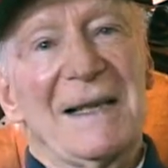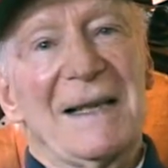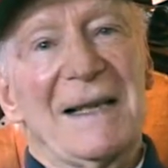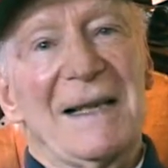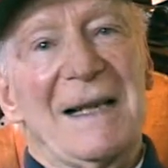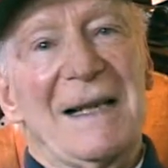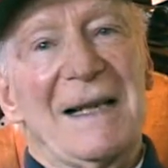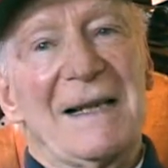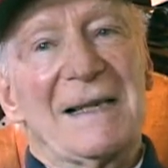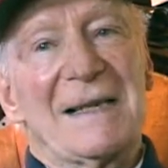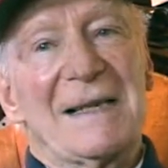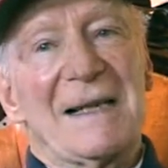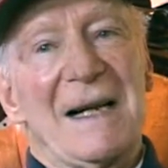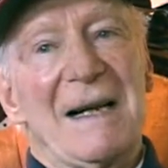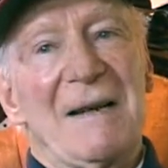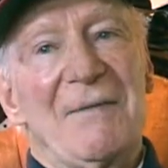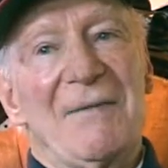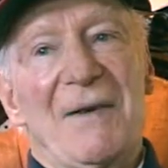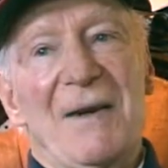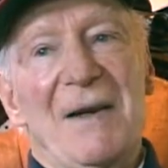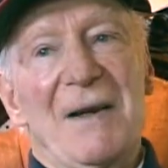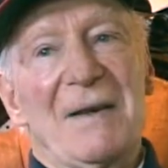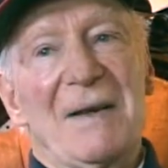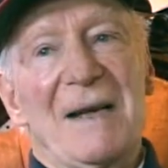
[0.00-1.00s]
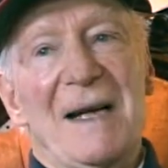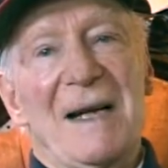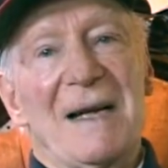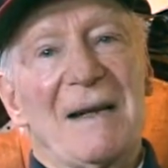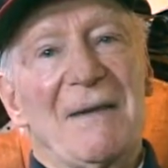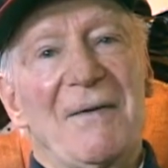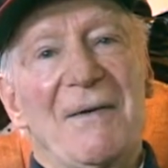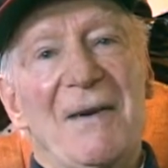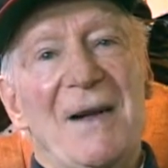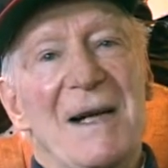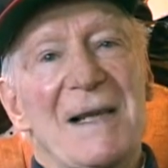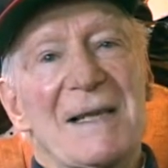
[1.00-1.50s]
And I found that
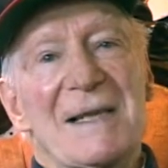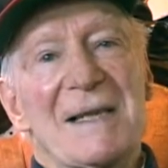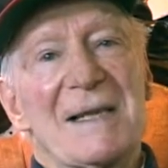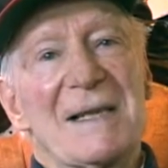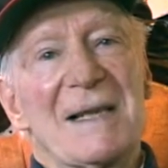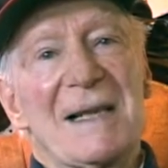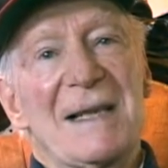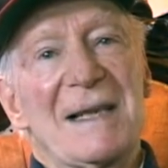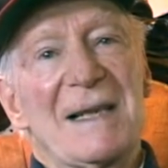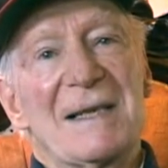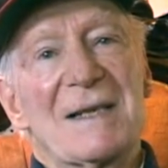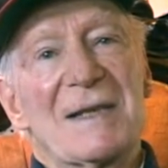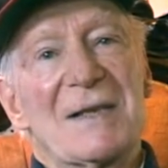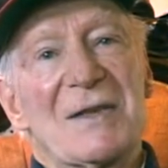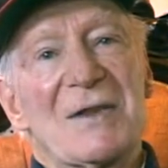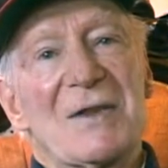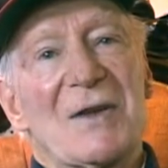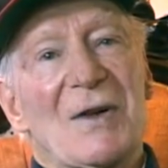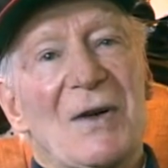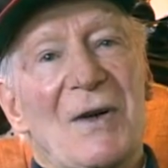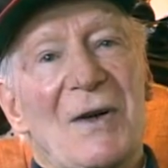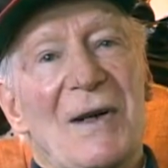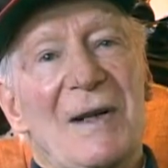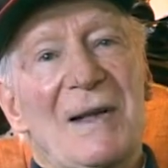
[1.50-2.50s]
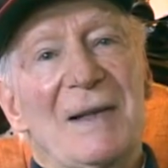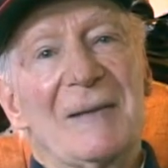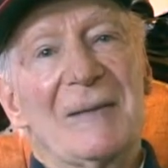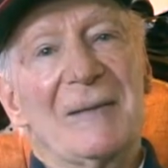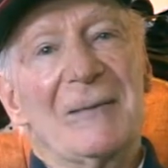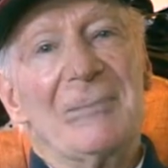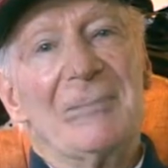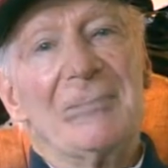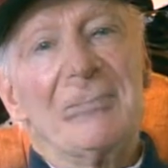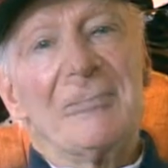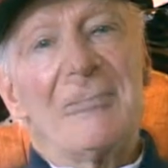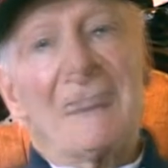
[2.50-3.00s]
a fascinating story.
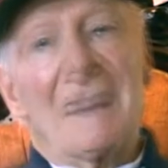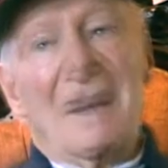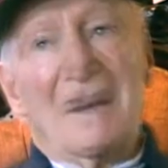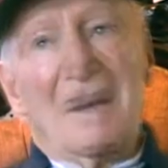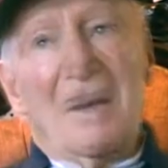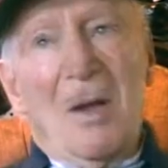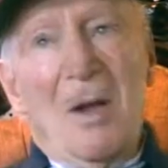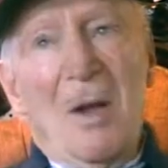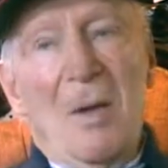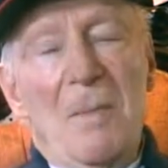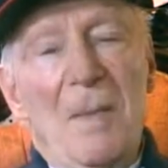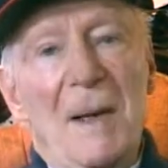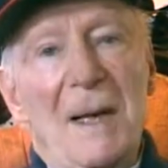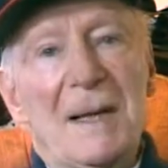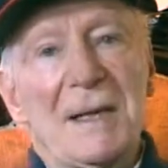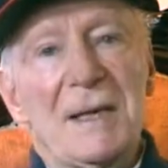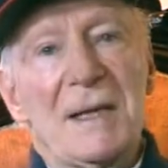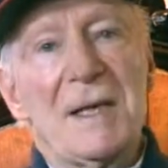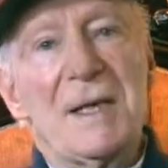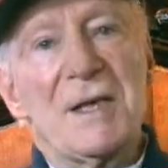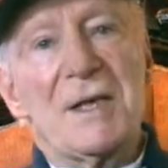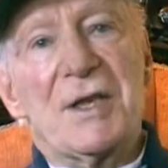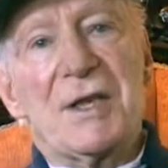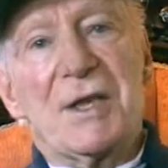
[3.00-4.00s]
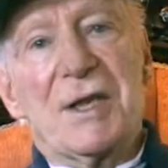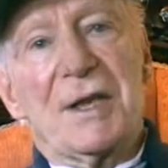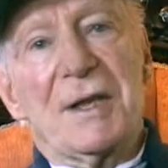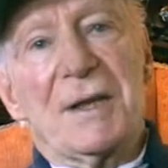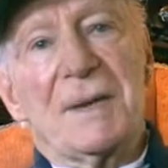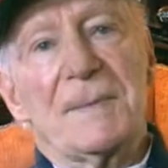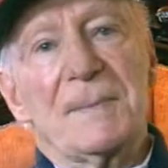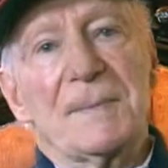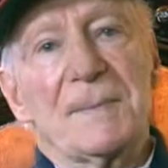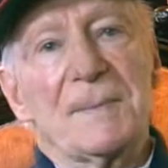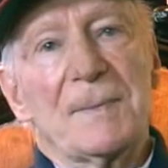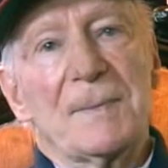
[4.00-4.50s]
In all my teaching,